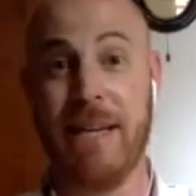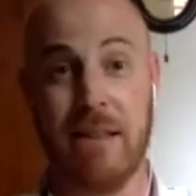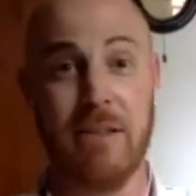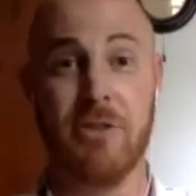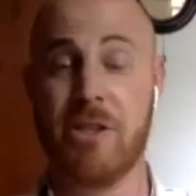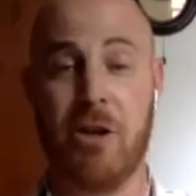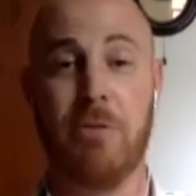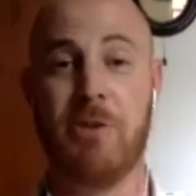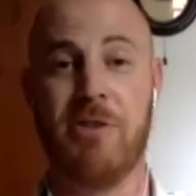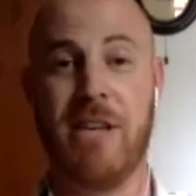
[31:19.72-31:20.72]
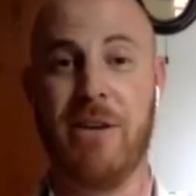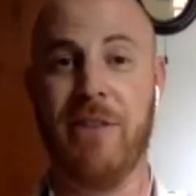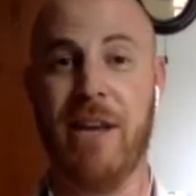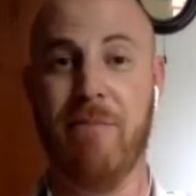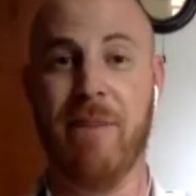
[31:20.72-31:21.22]
little sculptures out of
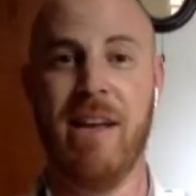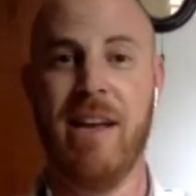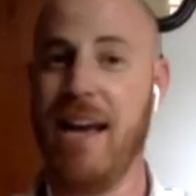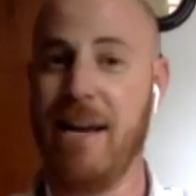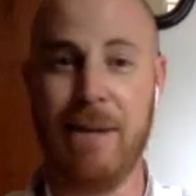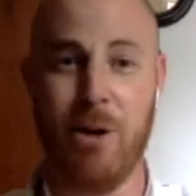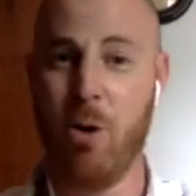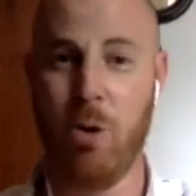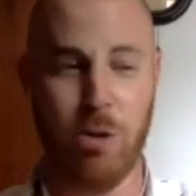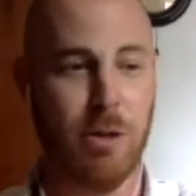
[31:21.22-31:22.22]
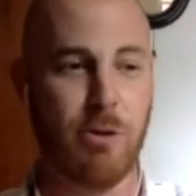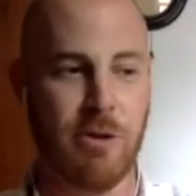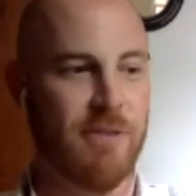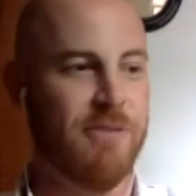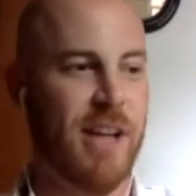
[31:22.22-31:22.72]
them, and I made a whole Lord of
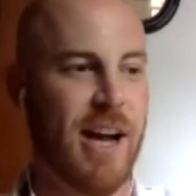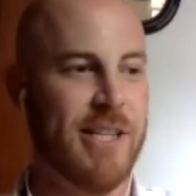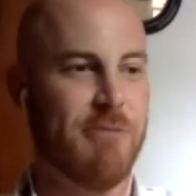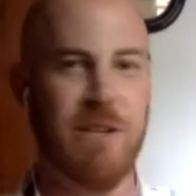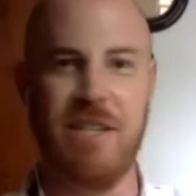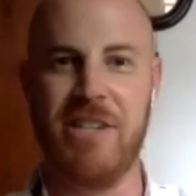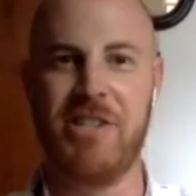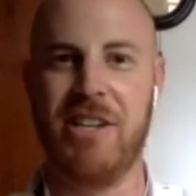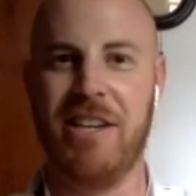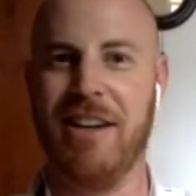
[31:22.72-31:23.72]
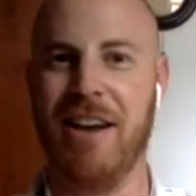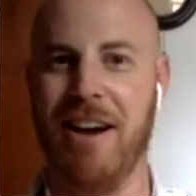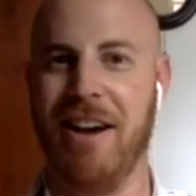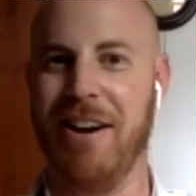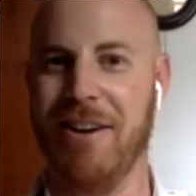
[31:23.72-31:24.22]
the Flies rendition
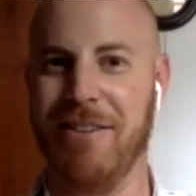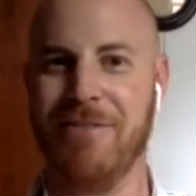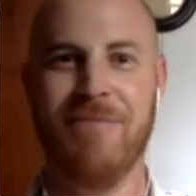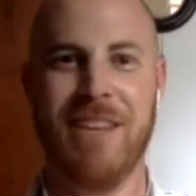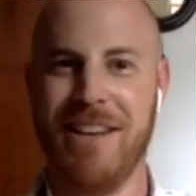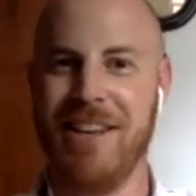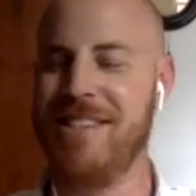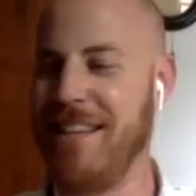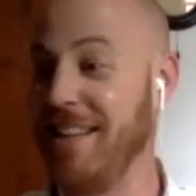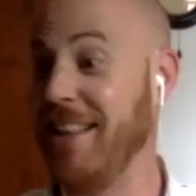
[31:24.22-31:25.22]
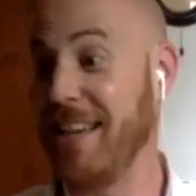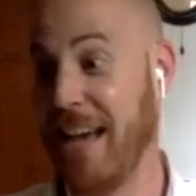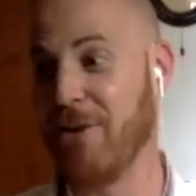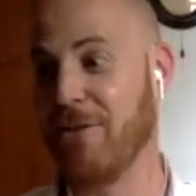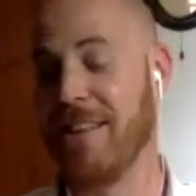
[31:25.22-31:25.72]
of like
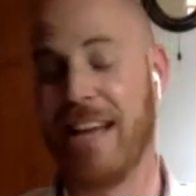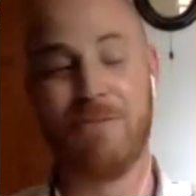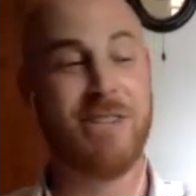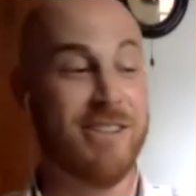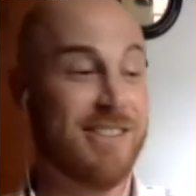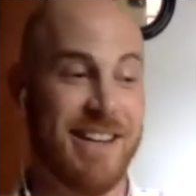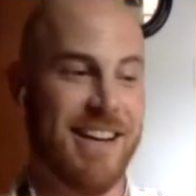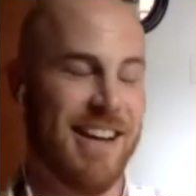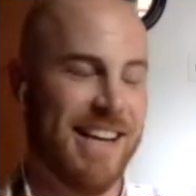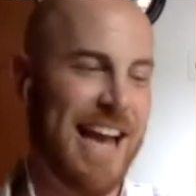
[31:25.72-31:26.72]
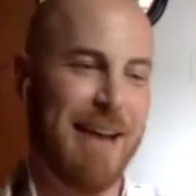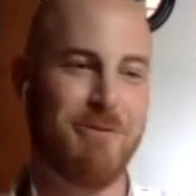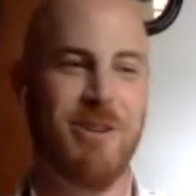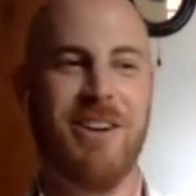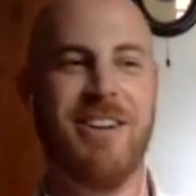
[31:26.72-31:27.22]
out of clamshells, and I
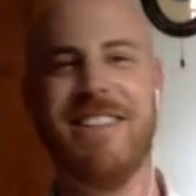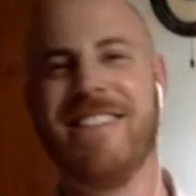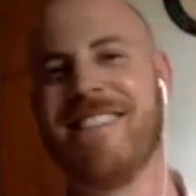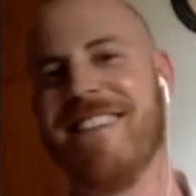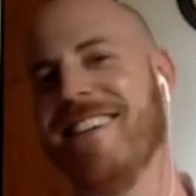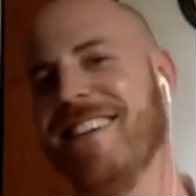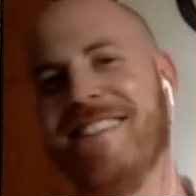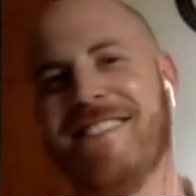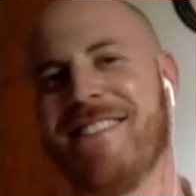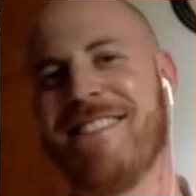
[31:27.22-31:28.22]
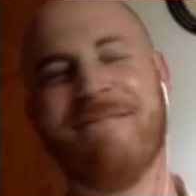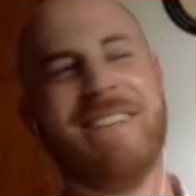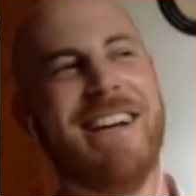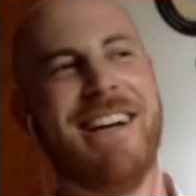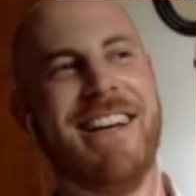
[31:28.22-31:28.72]
captured it all.
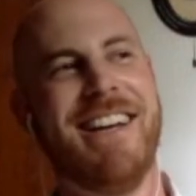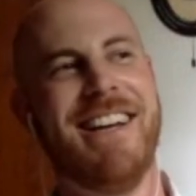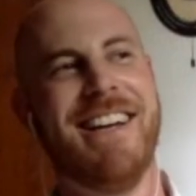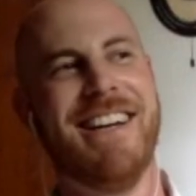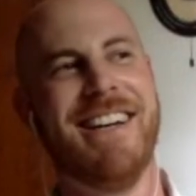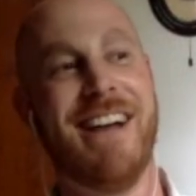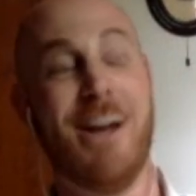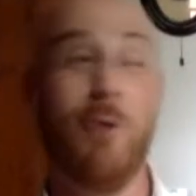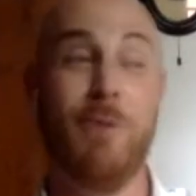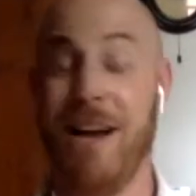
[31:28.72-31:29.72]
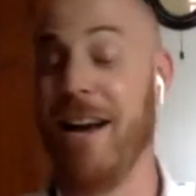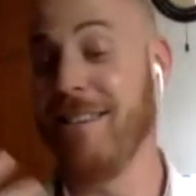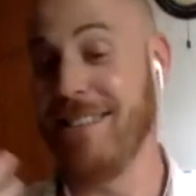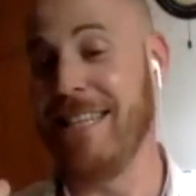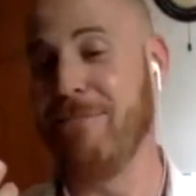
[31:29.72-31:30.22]
I hope
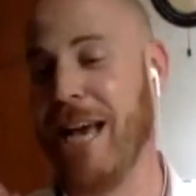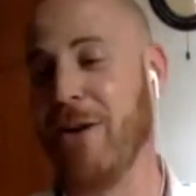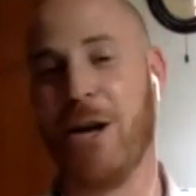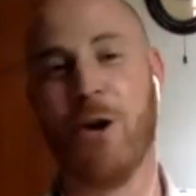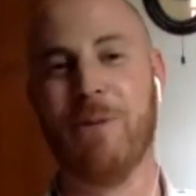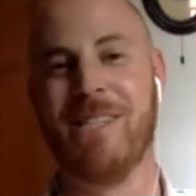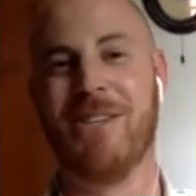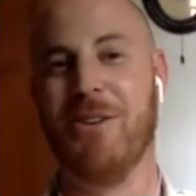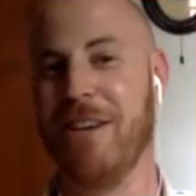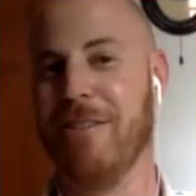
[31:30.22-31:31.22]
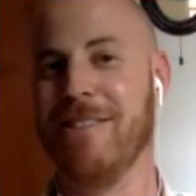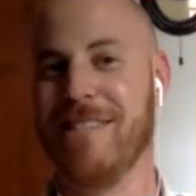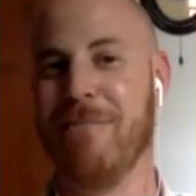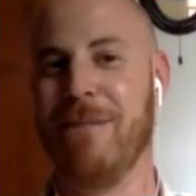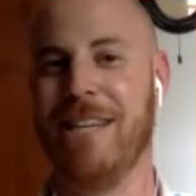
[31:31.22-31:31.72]
deep down I hope it's still there and
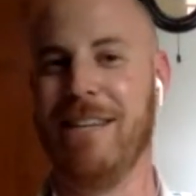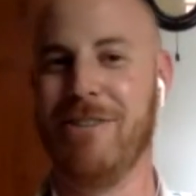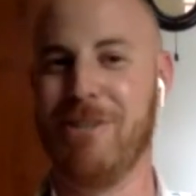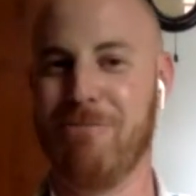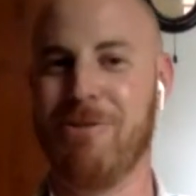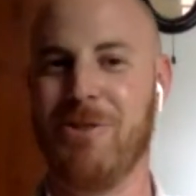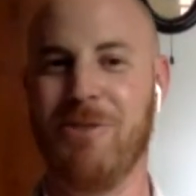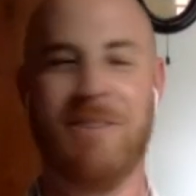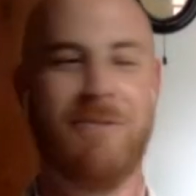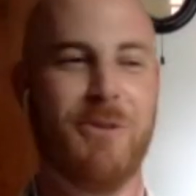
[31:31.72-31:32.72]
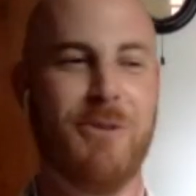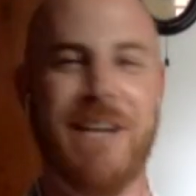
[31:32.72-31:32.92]
somebody just preserved it for me.